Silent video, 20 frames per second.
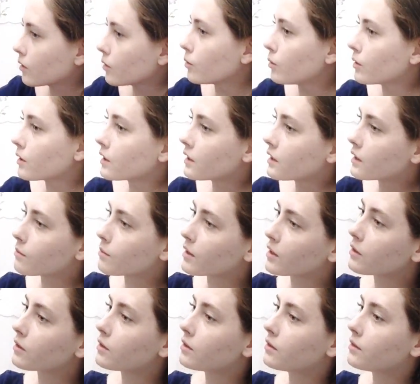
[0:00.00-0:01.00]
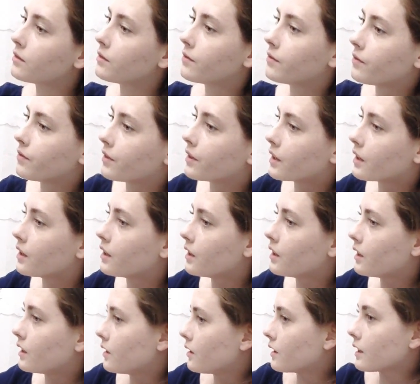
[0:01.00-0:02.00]
hold it in the middle.
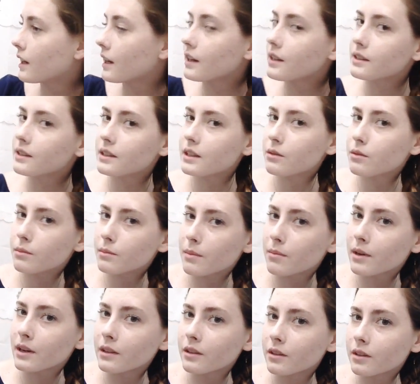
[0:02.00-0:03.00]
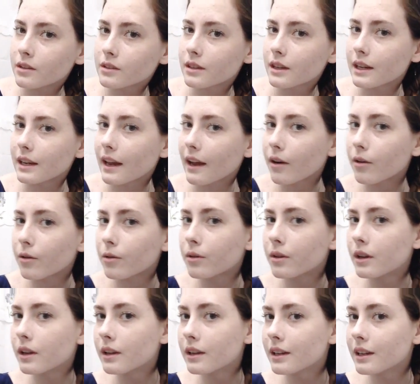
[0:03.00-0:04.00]
you can kind of see what my braid looks like now.
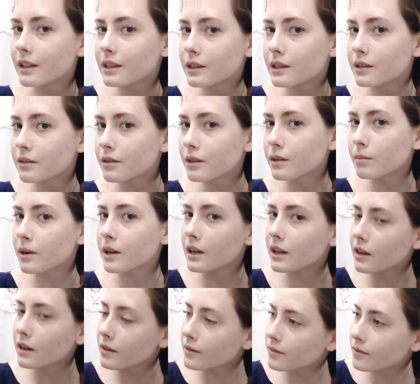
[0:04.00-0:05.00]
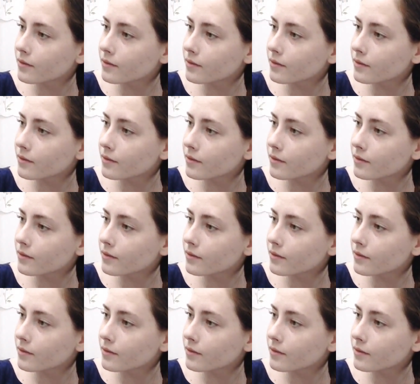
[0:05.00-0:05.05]
It's really pretty.